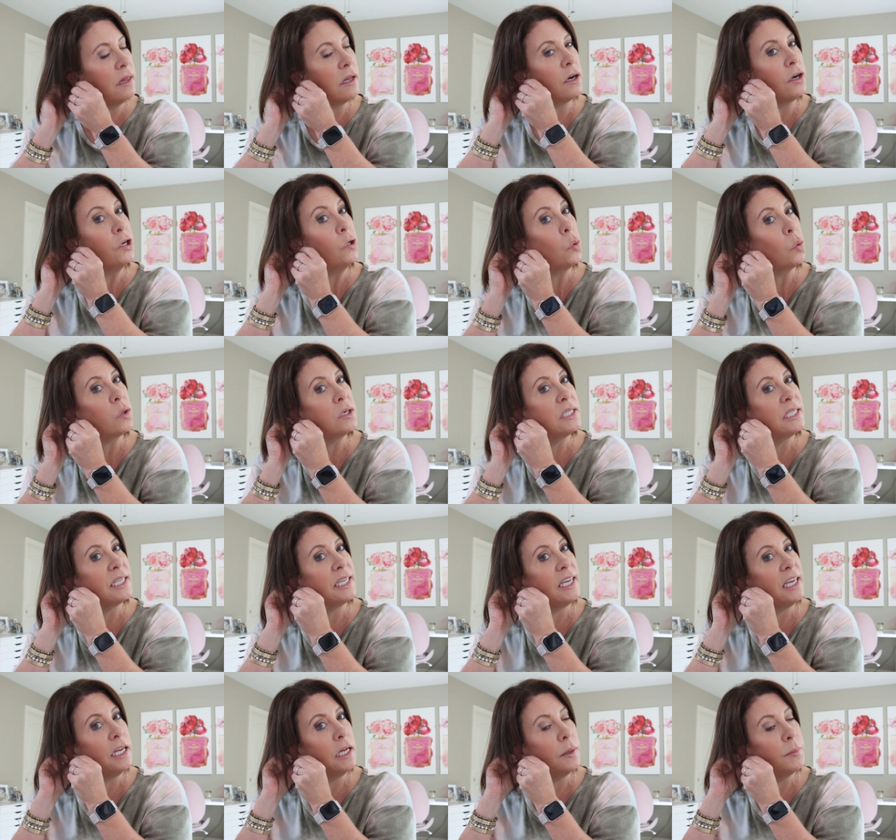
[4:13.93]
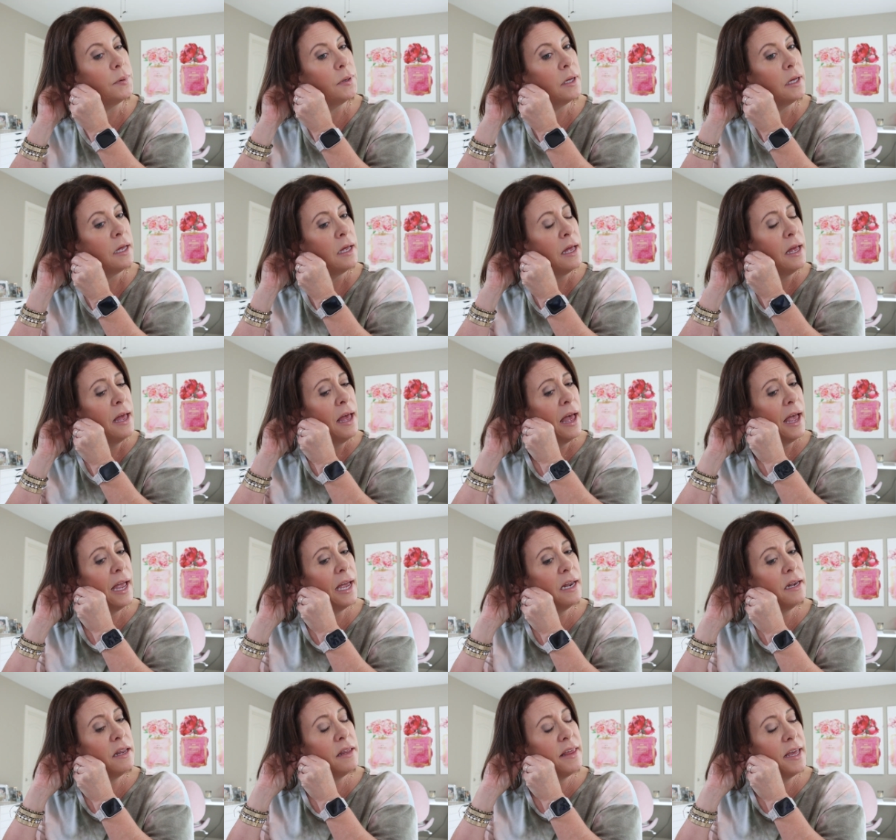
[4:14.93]
They're yours to keep.
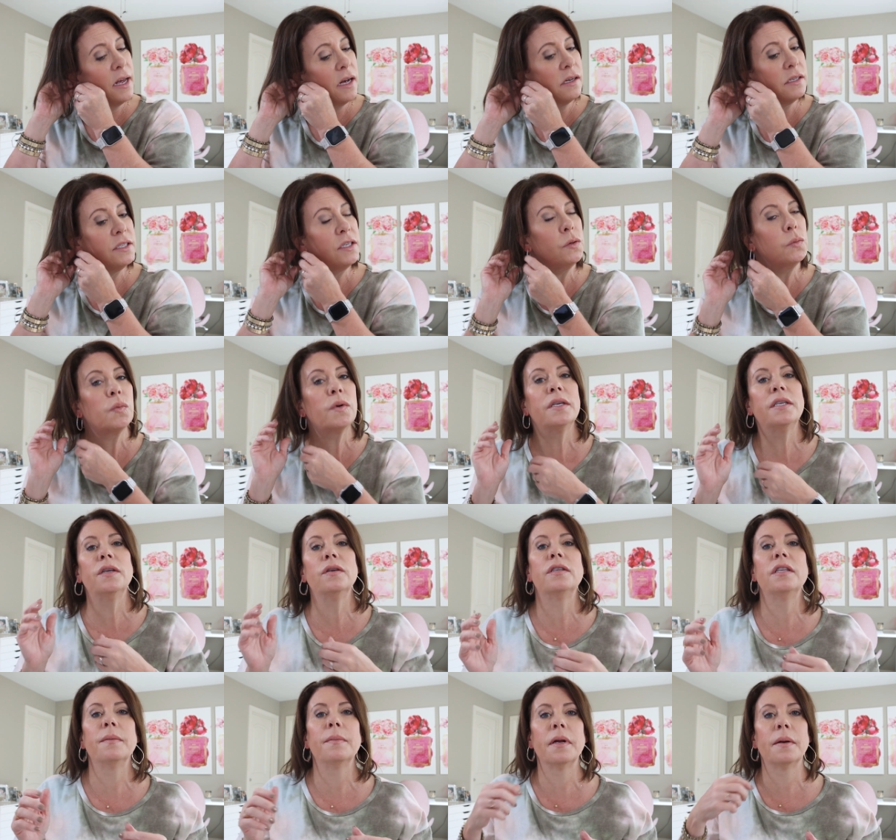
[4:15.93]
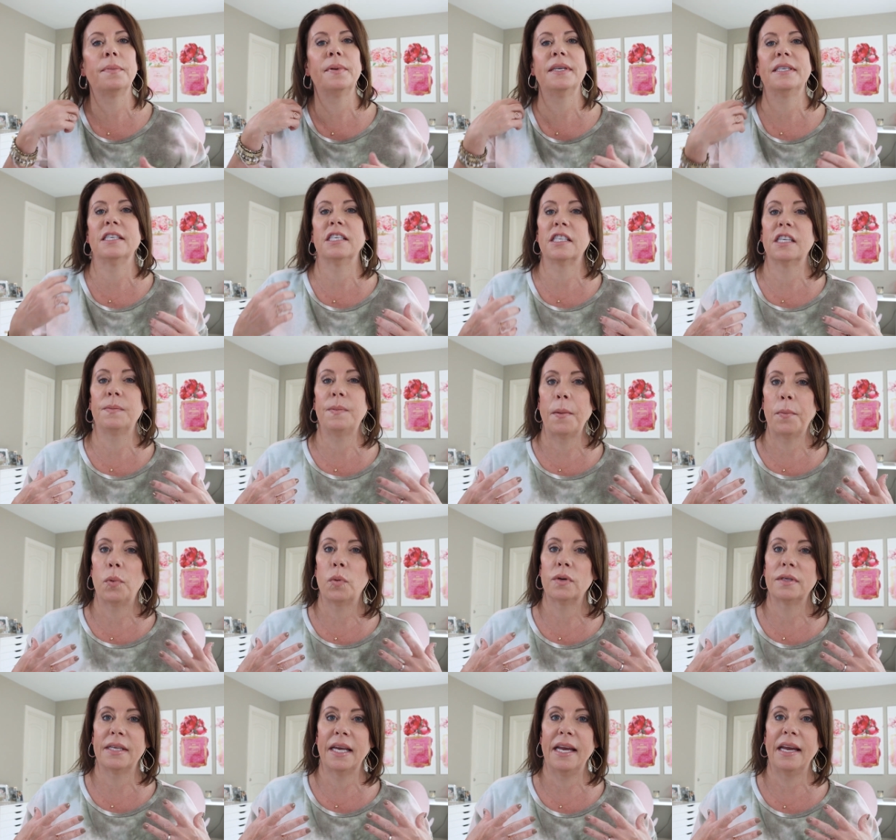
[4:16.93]
And they also reduce the amount of pieces because
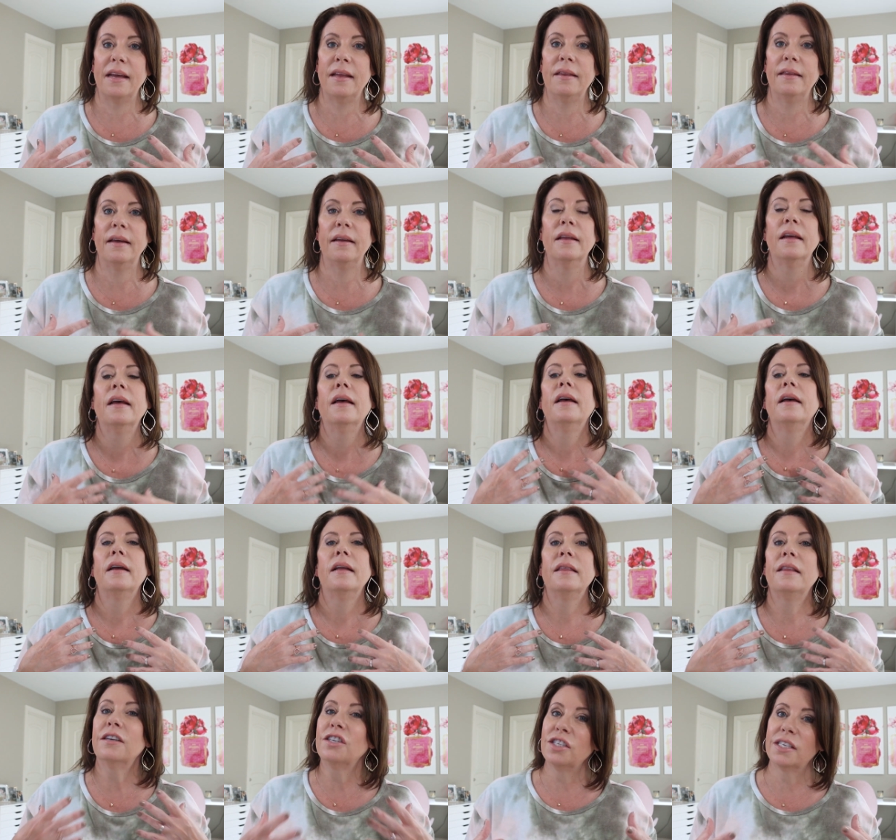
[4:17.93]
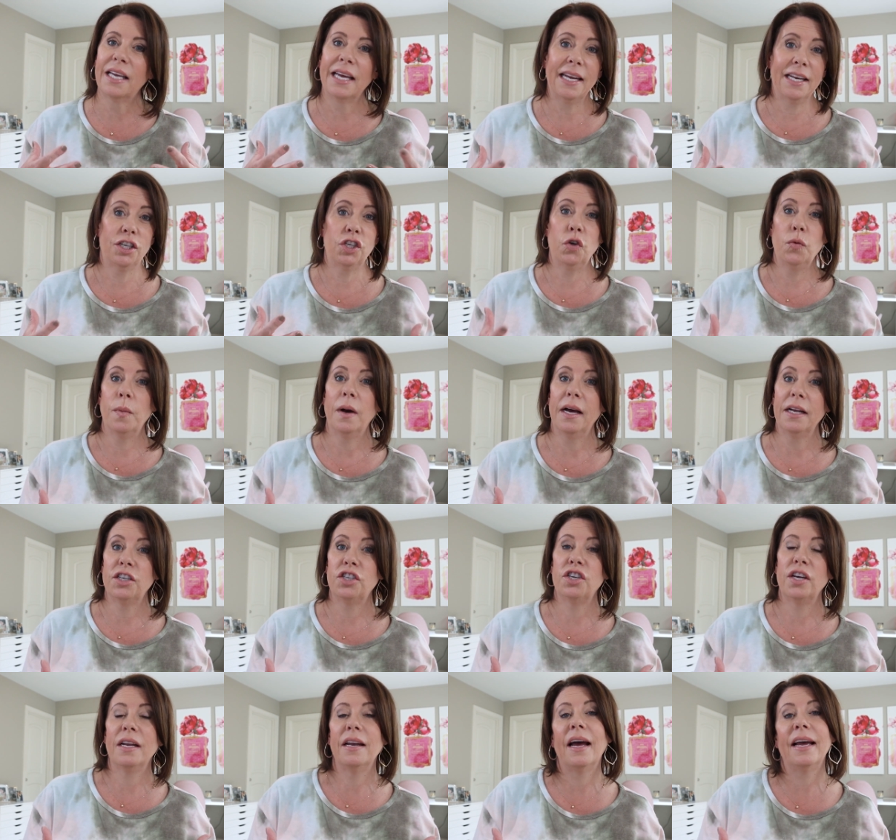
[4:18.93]
people were saying that they're just getting too
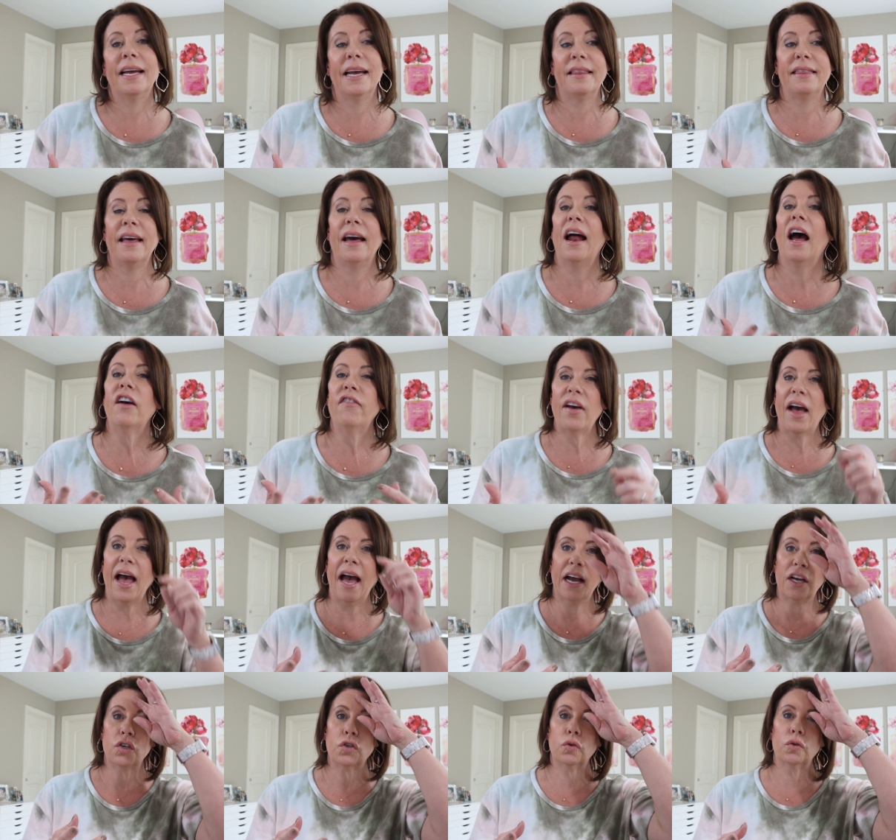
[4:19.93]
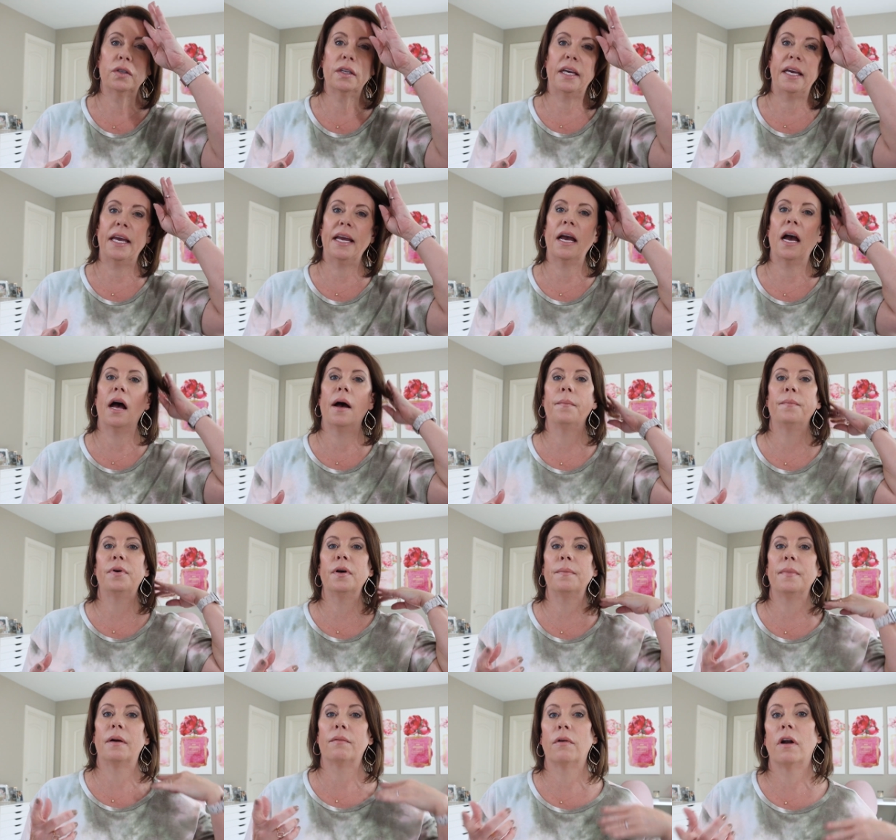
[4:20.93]
much. And I get that. I've actually um,
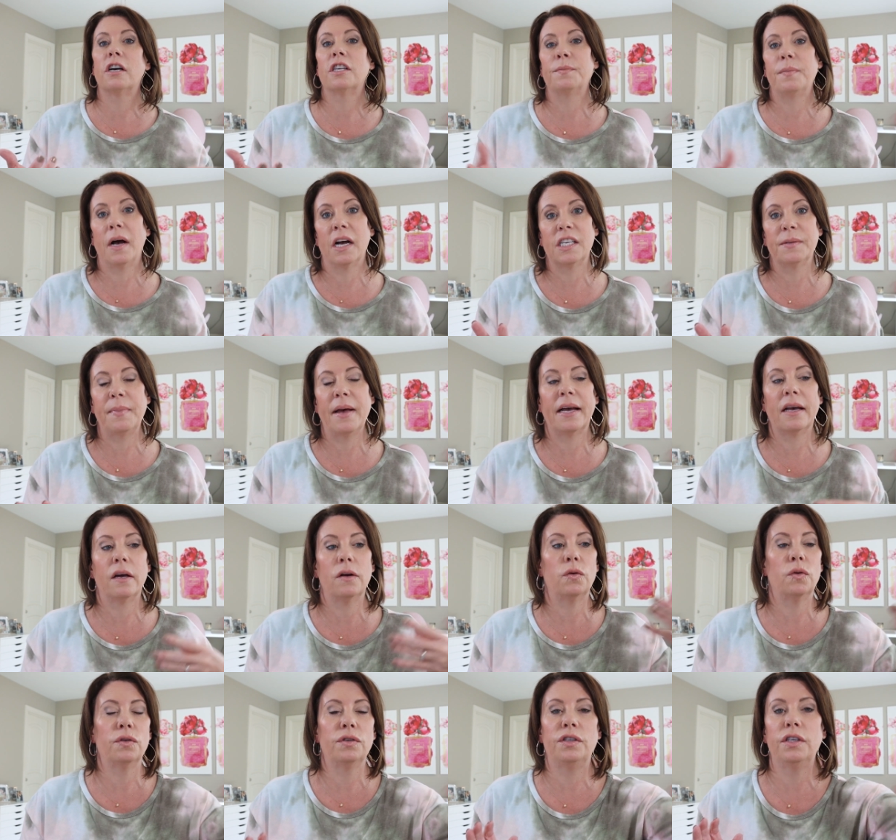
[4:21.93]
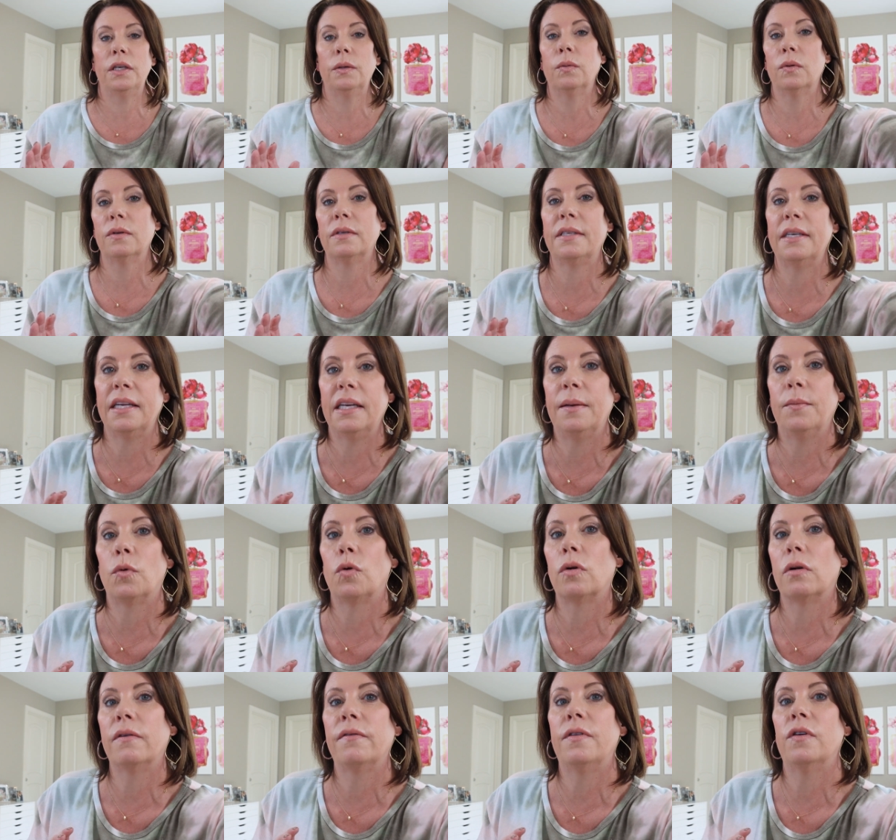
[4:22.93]
put my Rocksbox back on hold, so you won't see any
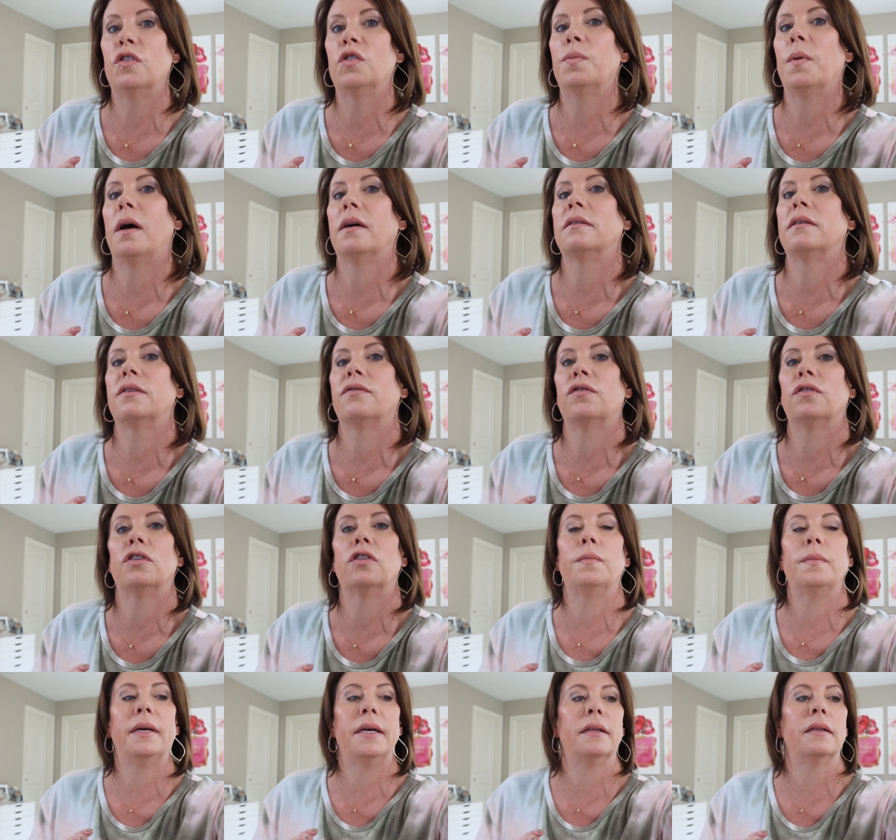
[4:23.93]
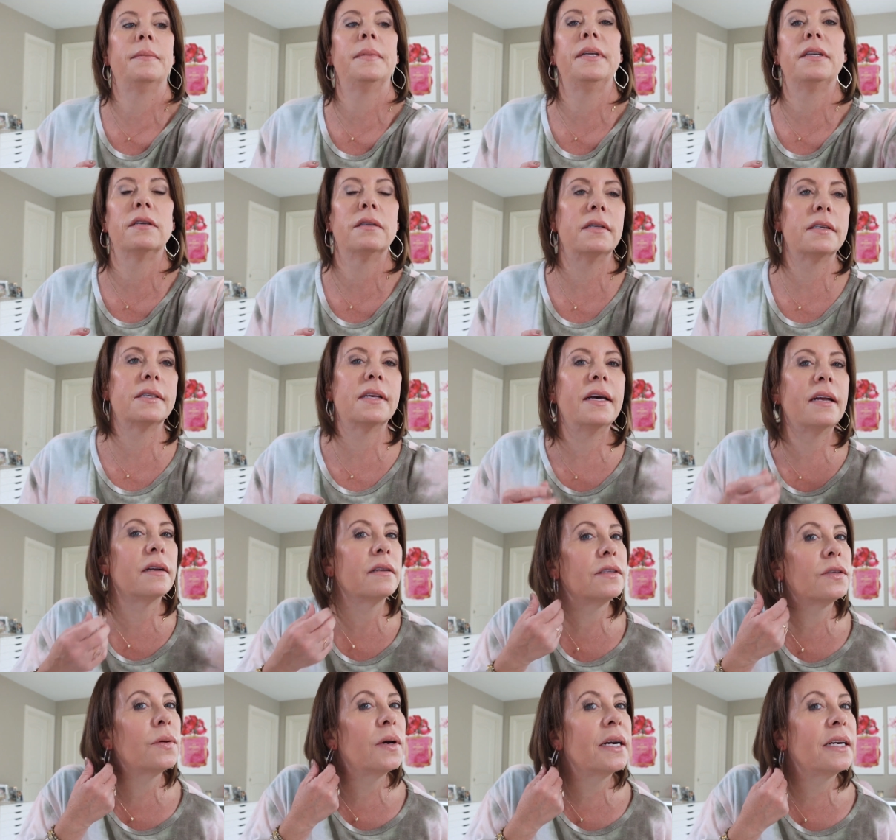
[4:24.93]
more of those boxes for a little bit. Let me turn this light
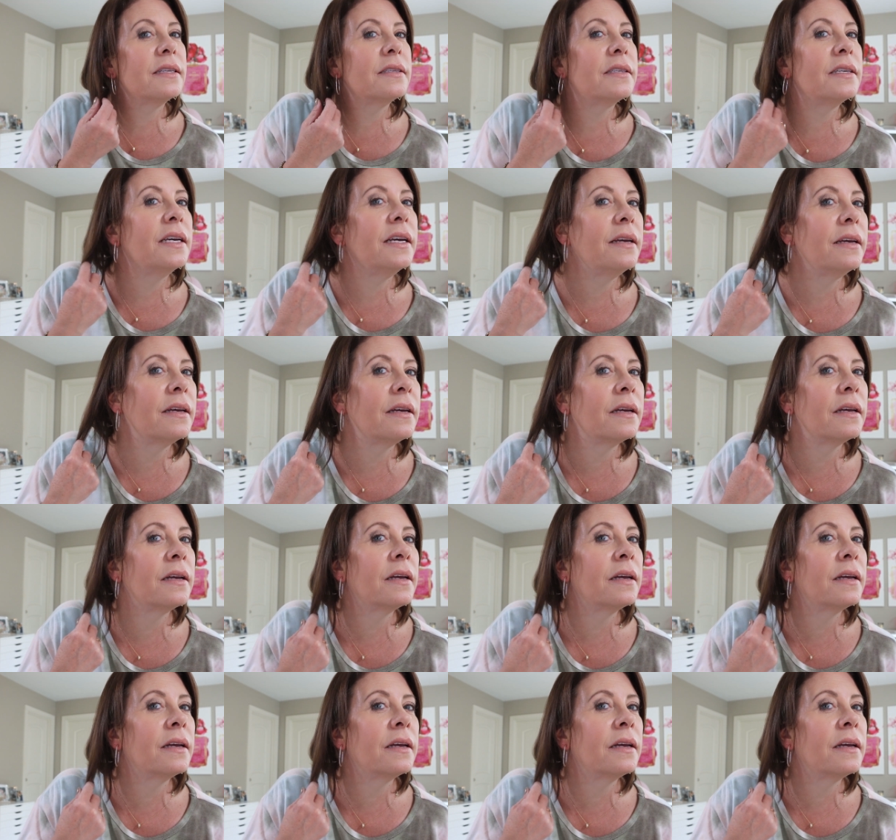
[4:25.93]
on so I can see.